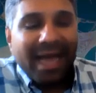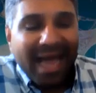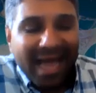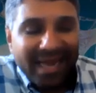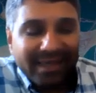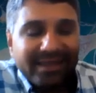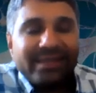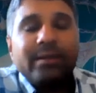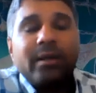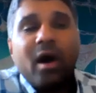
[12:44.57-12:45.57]
And
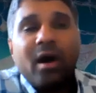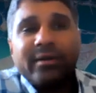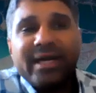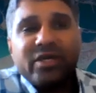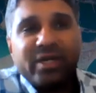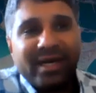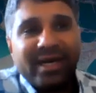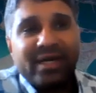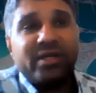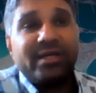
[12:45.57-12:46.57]
these long range
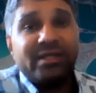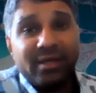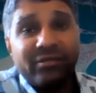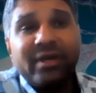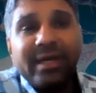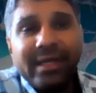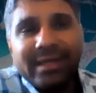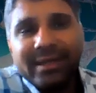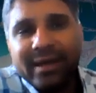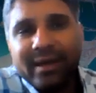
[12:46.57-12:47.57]
connections, if
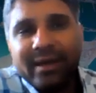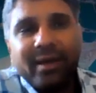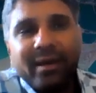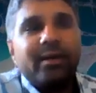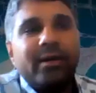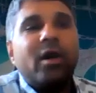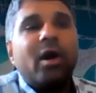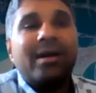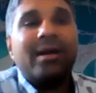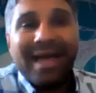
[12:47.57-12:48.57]
indeed they are
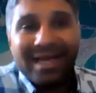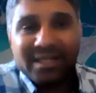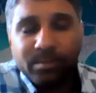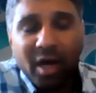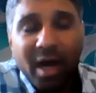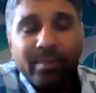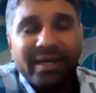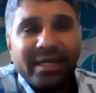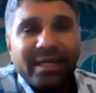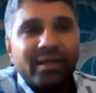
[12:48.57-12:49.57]
not as
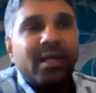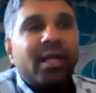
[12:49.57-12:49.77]
prominent,